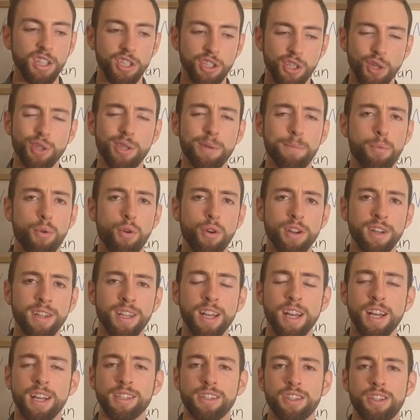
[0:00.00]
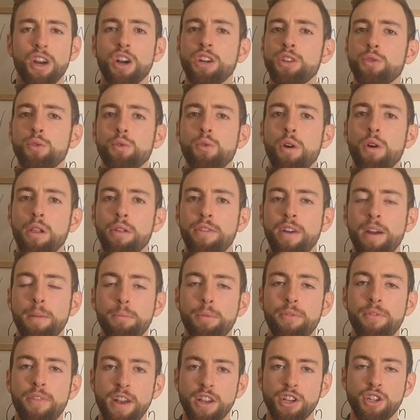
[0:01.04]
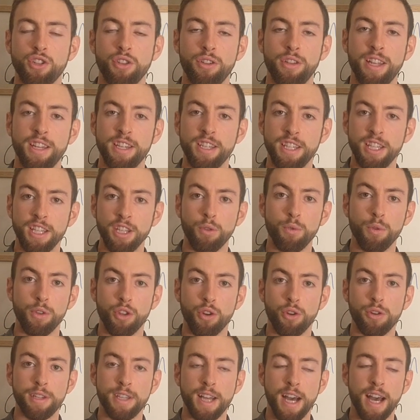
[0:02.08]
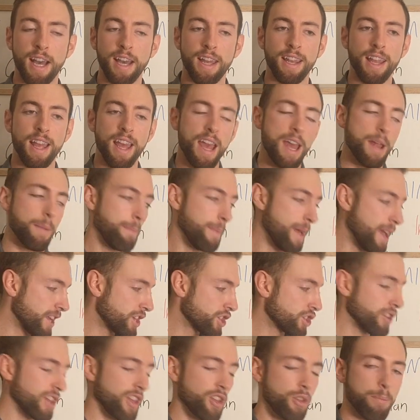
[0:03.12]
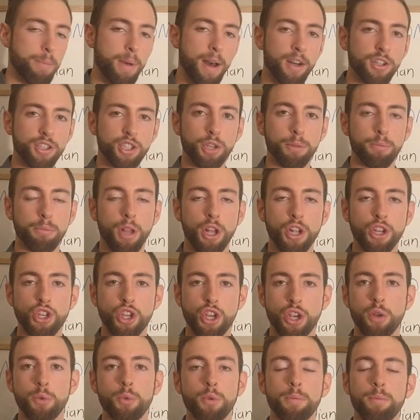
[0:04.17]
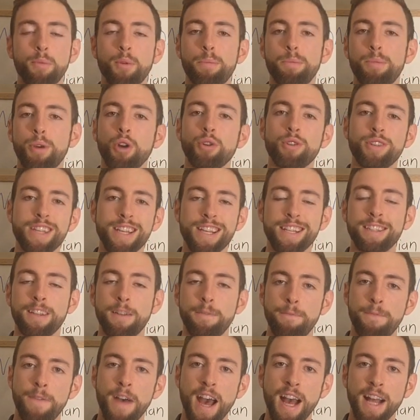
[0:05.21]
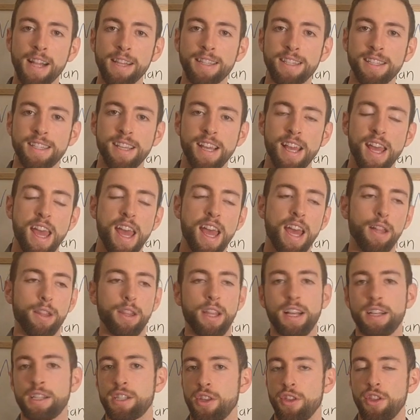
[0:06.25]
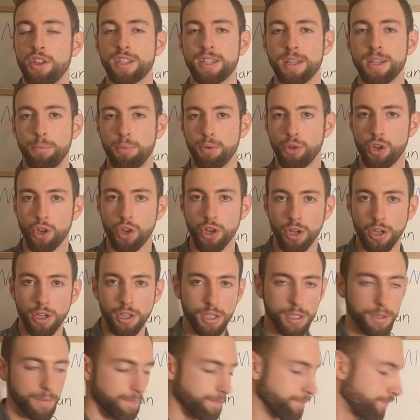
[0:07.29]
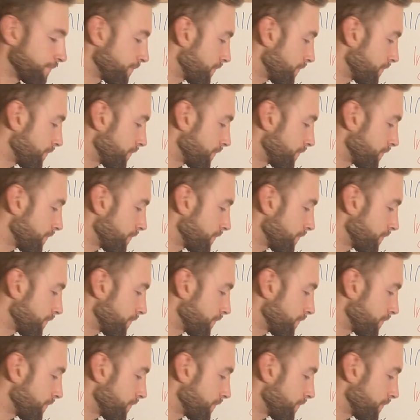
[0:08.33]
So it's important to talk to a qualified professional and deal with your diet. Make sure that you balance your blood sugar with more proteins and fats and less of the simple sugars.